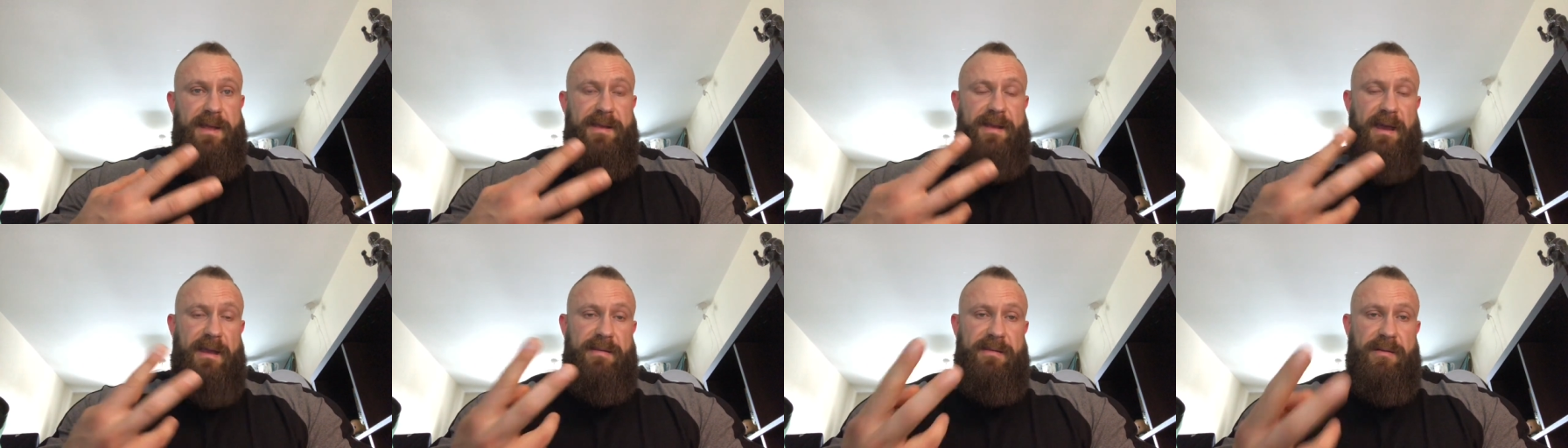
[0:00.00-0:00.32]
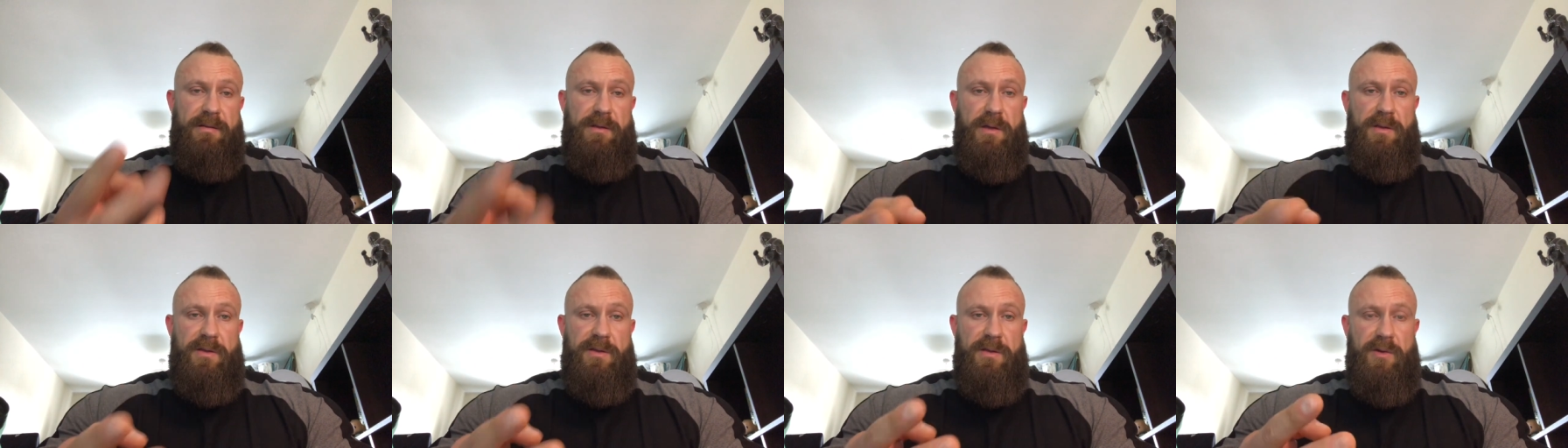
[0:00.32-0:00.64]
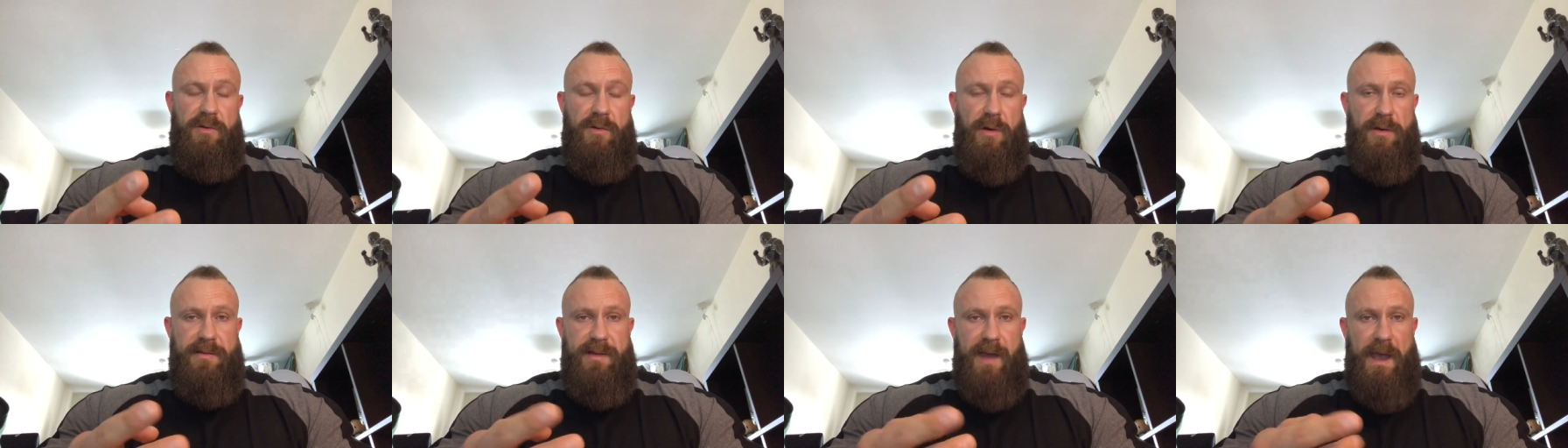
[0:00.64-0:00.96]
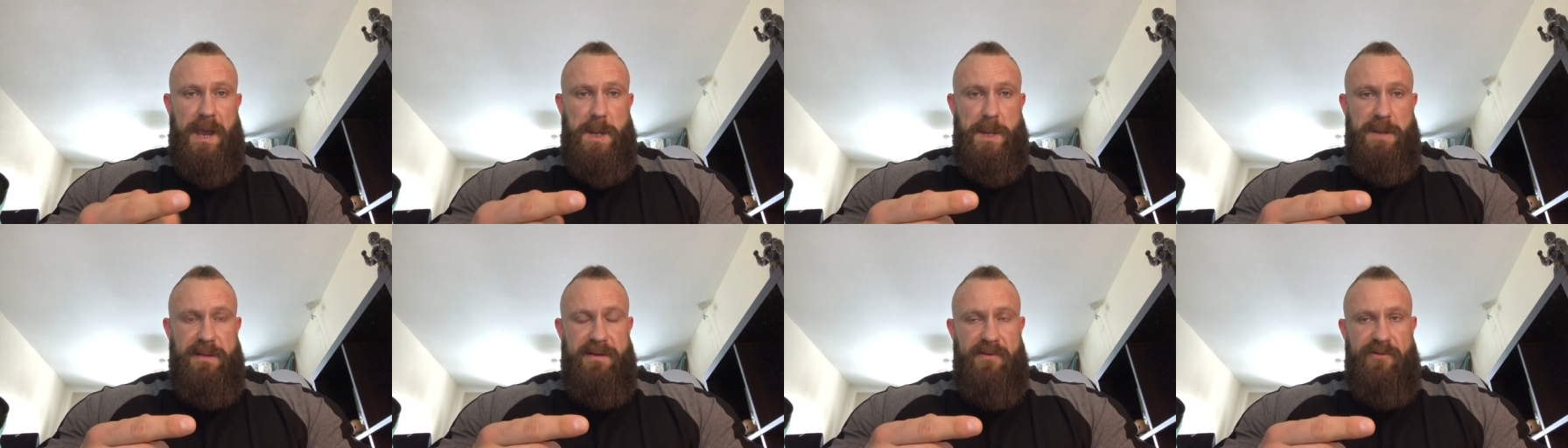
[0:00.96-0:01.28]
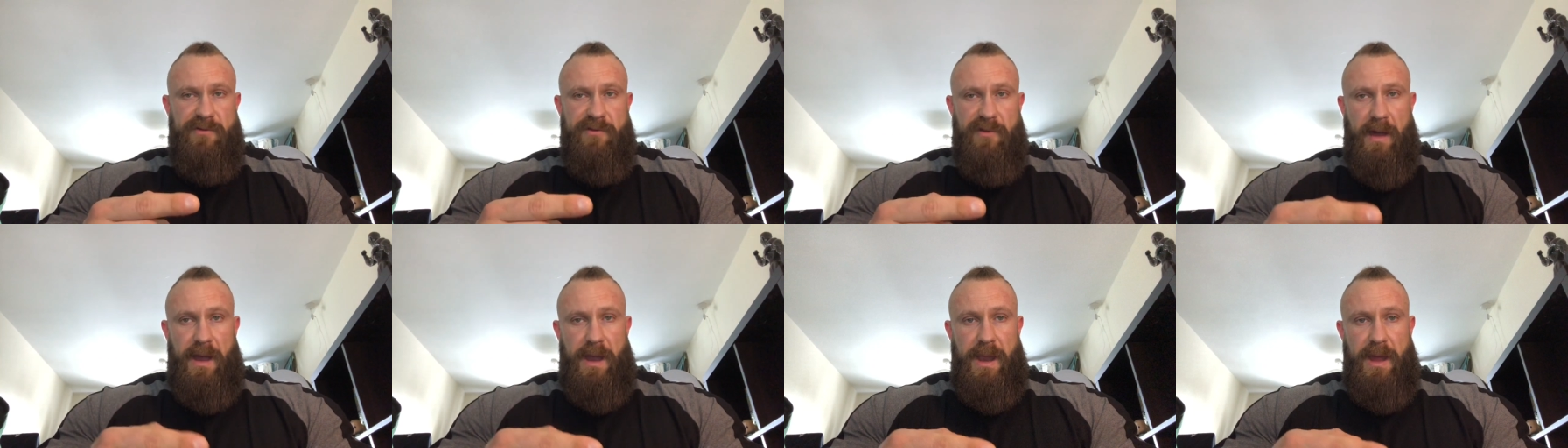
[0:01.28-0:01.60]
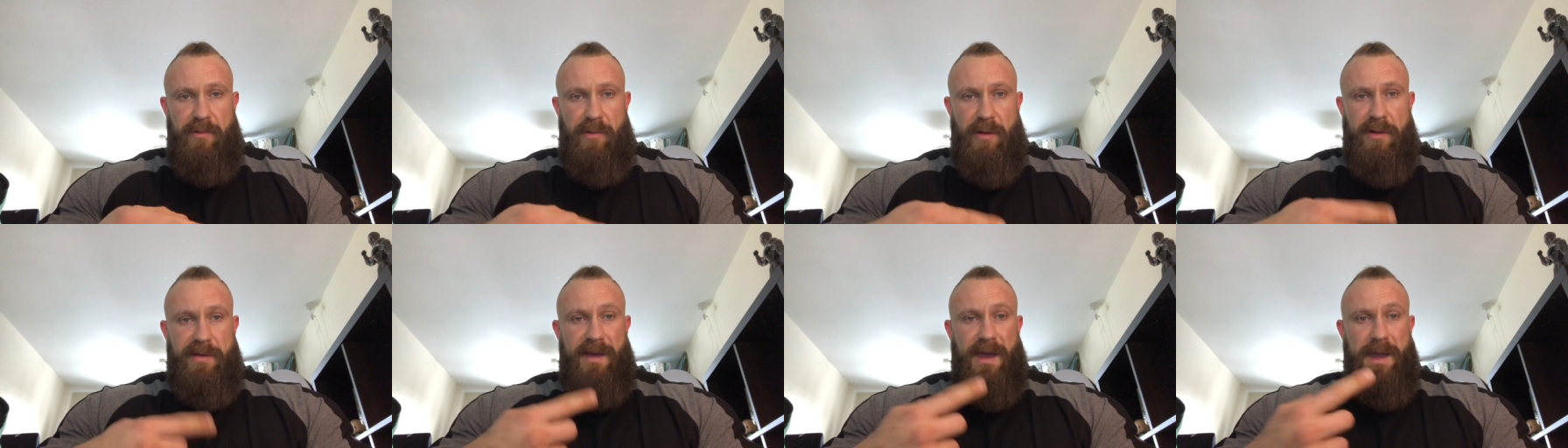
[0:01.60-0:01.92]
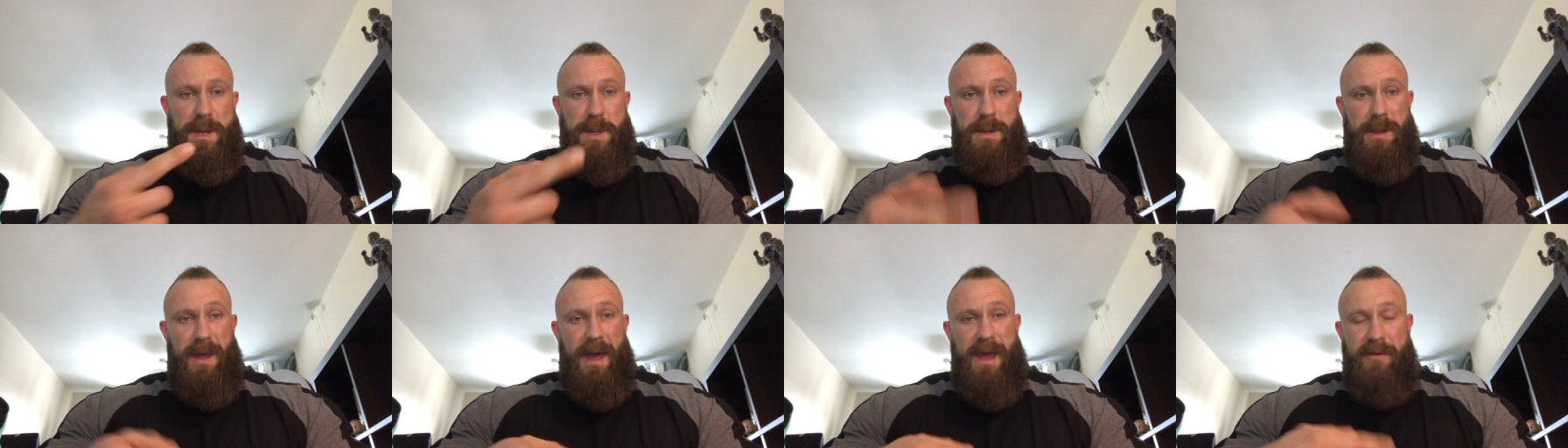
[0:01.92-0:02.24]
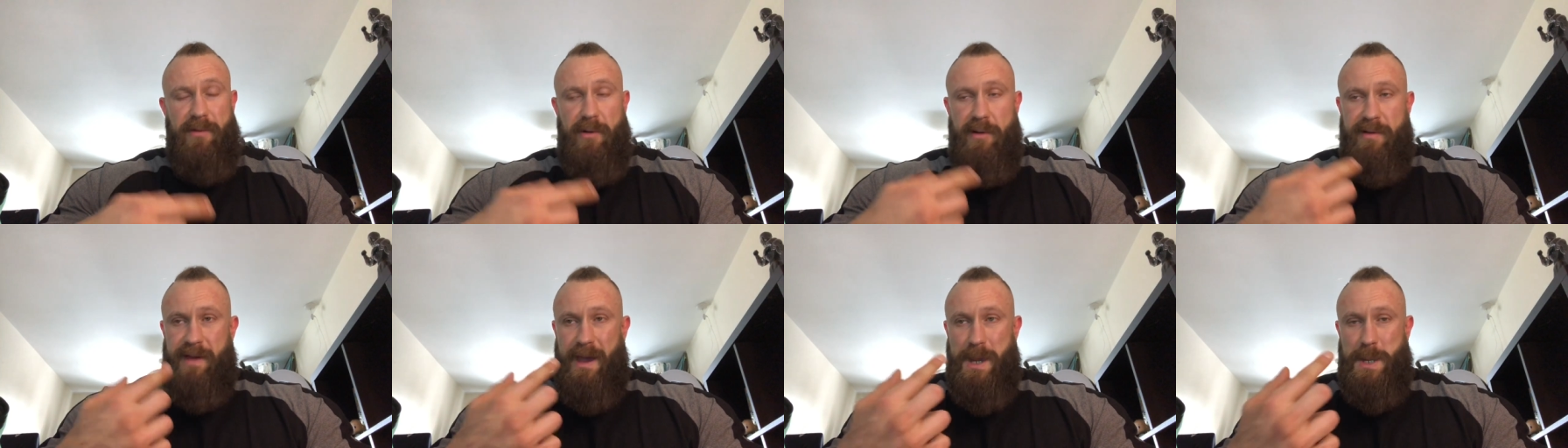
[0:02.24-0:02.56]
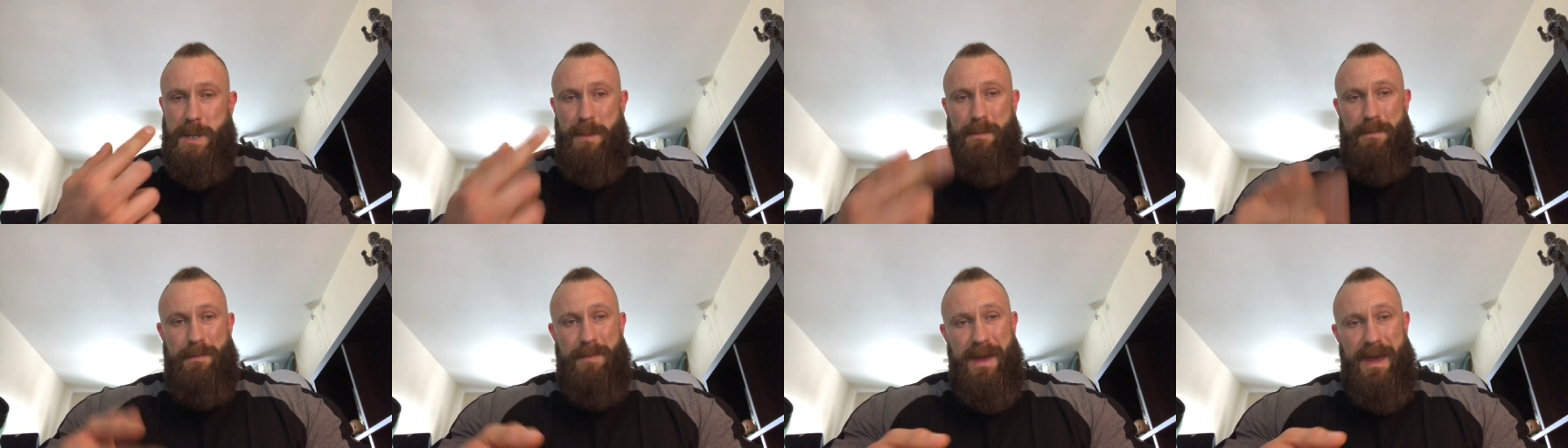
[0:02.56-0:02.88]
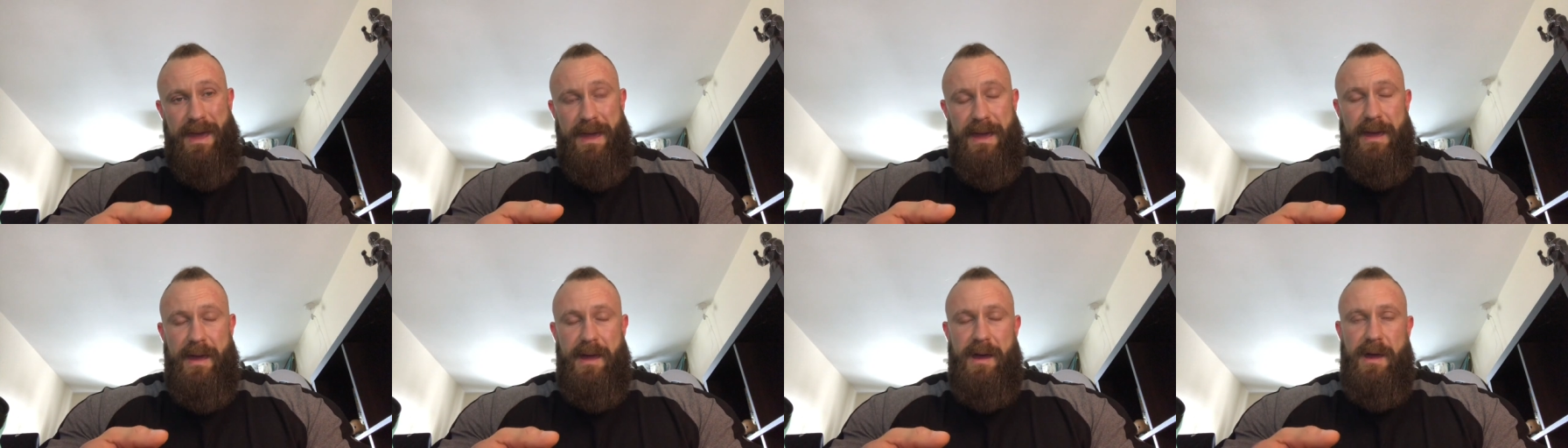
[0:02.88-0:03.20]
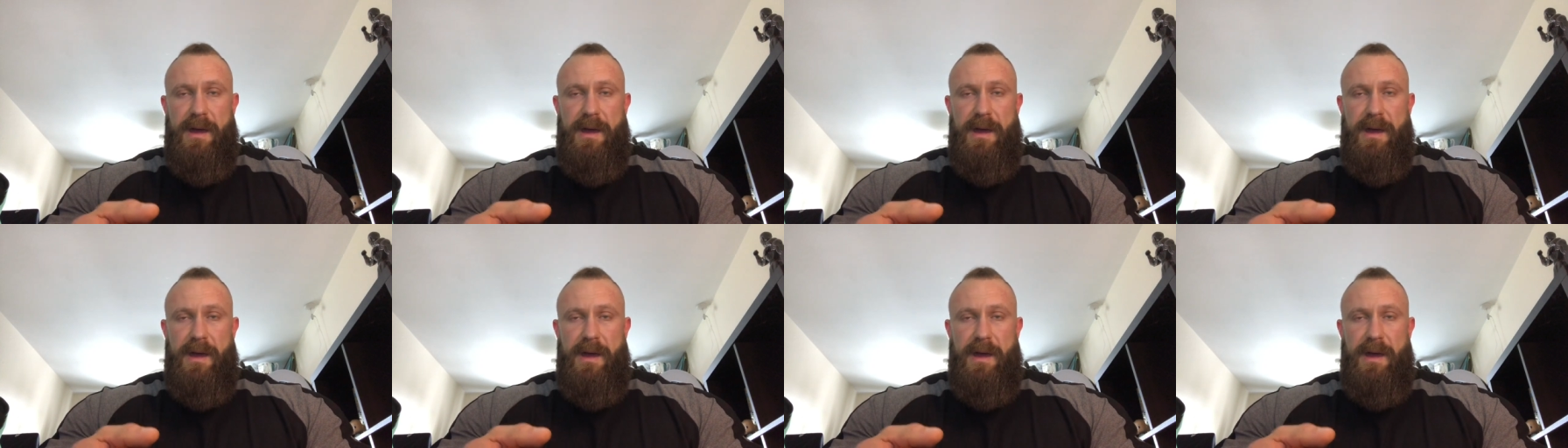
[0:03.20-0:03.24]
tend to do two rotations of training rotation a rotation b